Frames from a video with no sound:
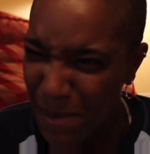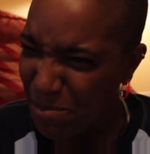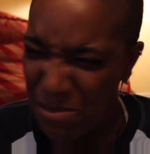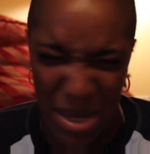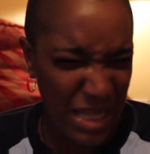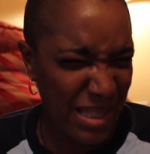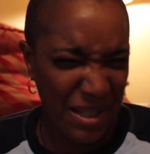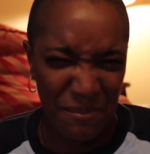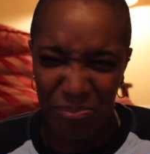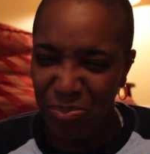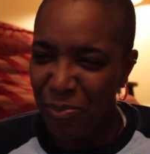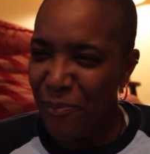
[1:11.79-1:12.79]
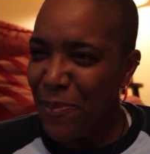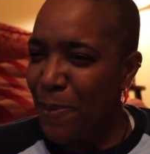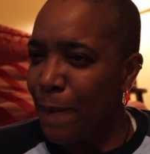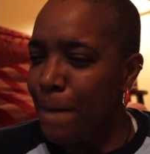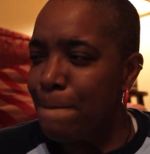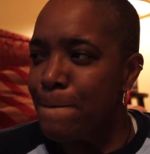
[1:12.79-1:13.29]
Messy.
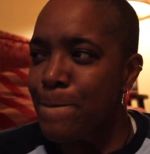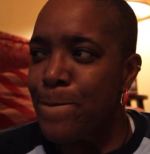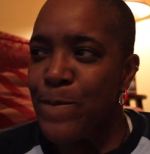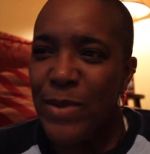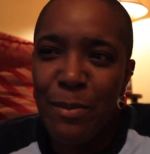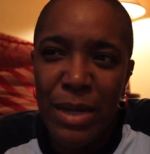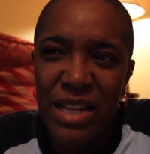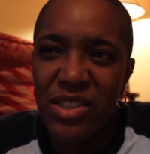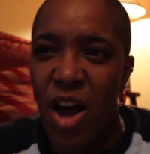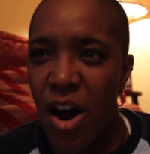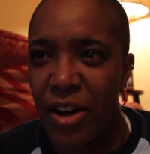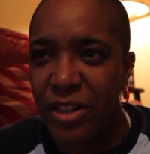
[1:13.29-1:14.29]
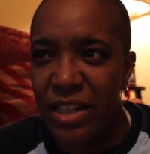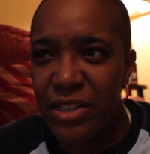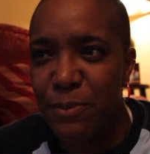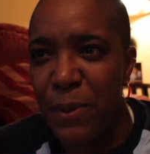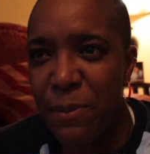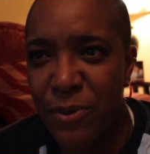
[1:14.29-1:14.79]
But it's art.
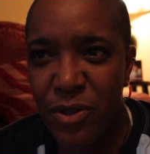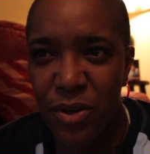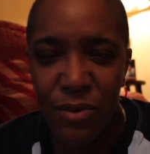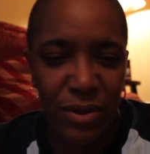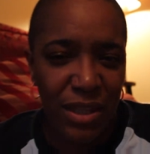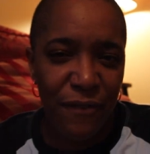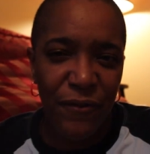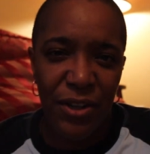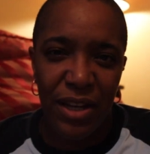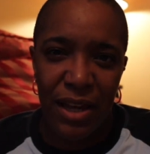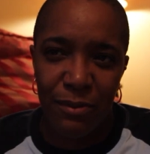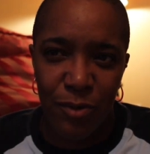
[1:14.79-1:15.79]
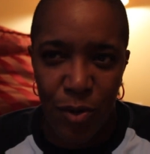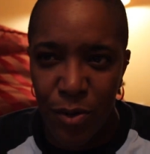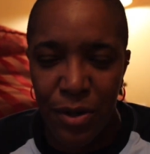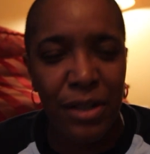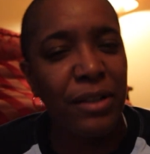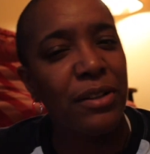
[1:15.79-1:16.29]
It's people doing what they feel like
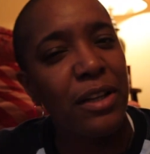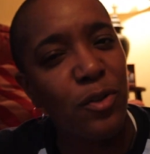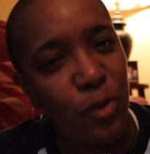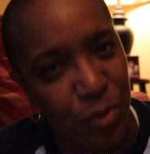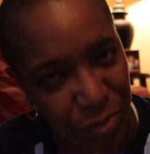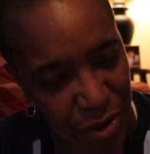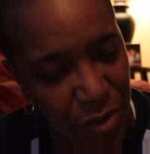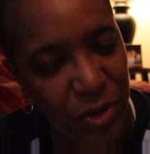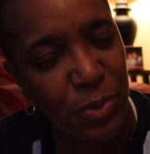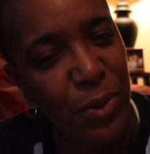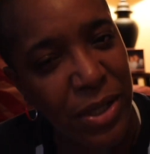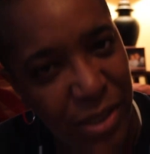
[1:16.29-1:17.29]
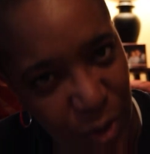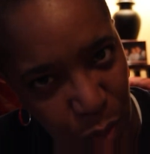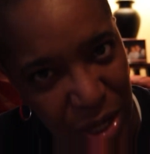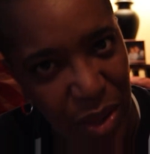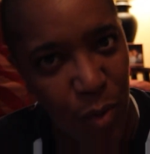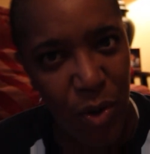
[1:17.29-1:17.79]
doing, you know, expressing the
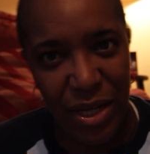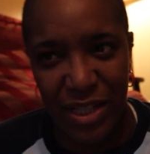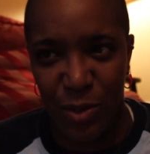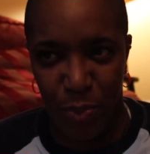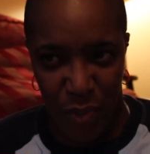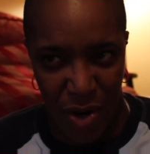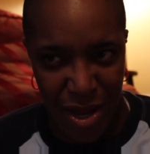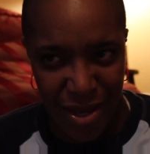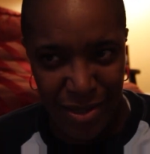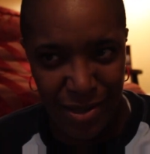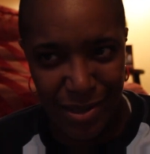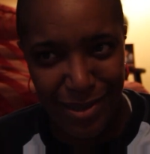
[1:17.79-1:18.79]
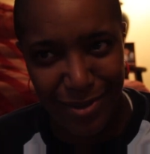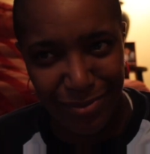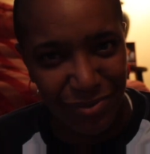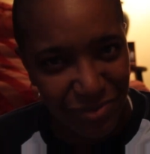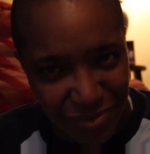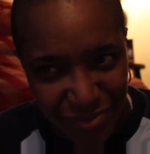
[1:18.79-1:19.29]
way they want to express.
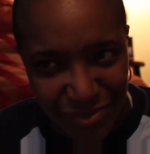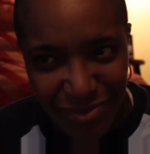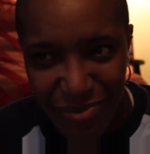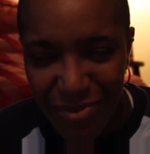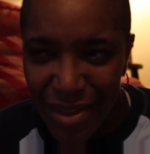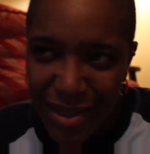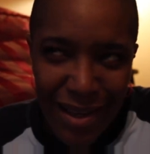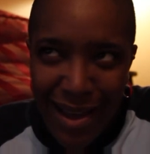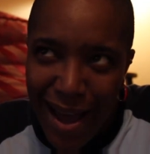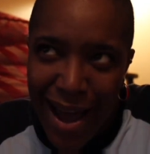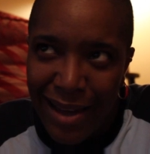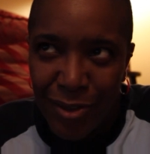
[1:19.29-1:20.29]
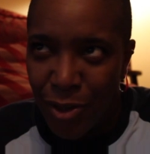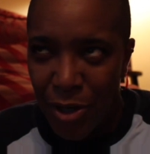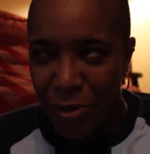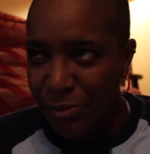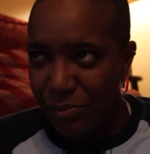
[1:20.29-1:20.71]
I don't know.